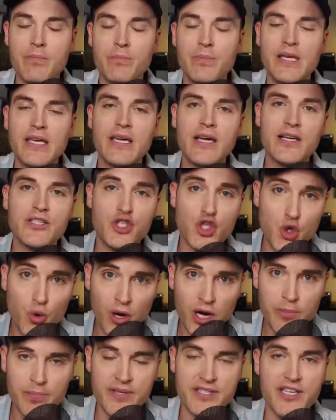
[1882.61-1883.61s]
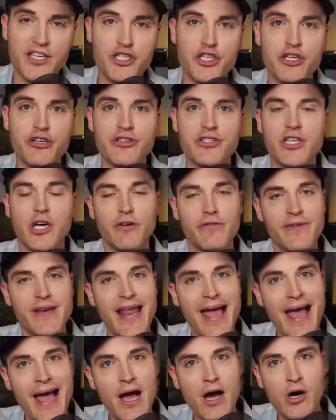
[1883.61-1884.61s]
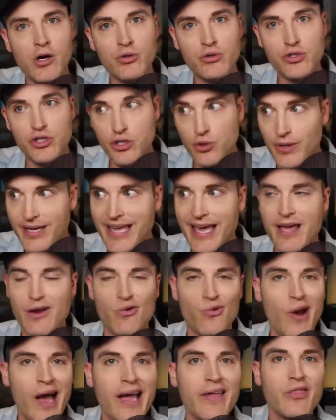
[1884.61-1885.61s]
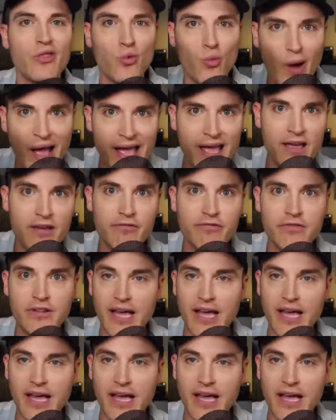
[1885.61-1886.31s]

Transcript: because you want to position yourself now to again ride the wave.